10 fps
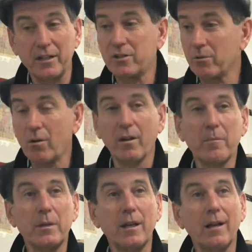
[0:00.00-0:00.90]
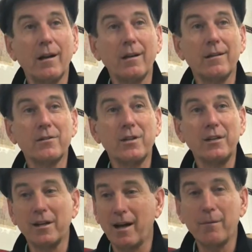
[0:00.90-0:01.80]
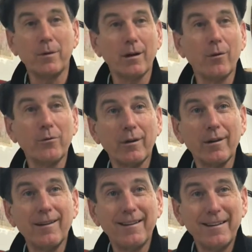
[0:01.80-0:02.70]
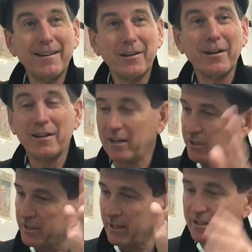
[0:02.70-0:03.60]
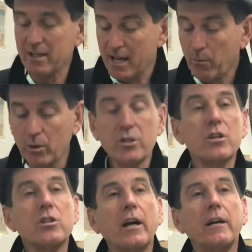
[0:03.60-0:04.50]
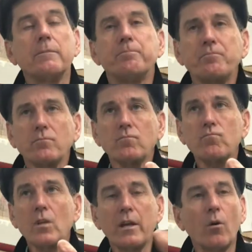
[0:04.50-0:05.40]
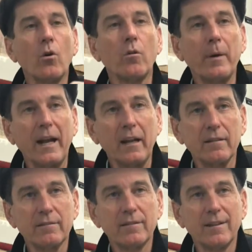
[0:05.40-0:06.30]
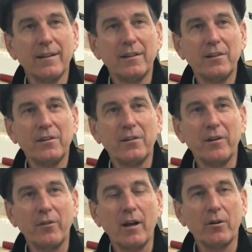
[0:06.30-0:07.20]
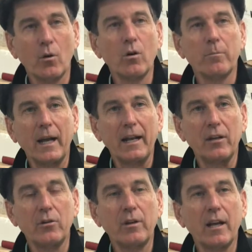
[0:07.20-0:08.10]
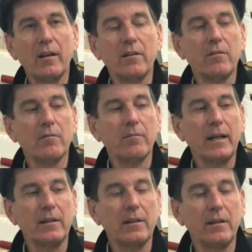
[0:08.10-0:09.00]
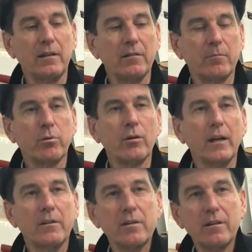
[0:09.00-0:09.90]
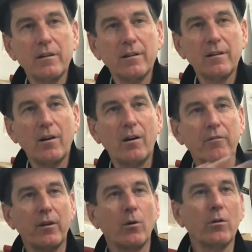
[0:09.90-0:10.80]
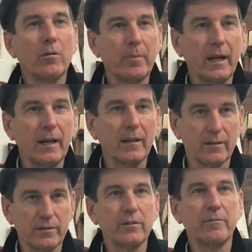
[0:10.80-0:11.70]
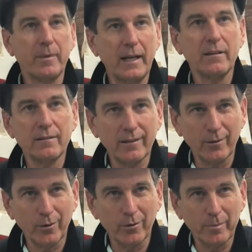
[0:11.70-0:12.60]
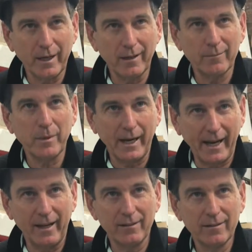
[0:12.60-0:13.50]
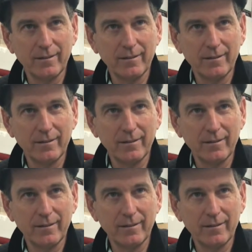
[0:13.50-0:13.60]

He said, oh, that'd be neat. It's neat that I'm gonna own the, I said, yes. Well, it's just like an oil painting. If you have an oil painting, you can't make the print off the oil painting until you paint the oil painting by hand.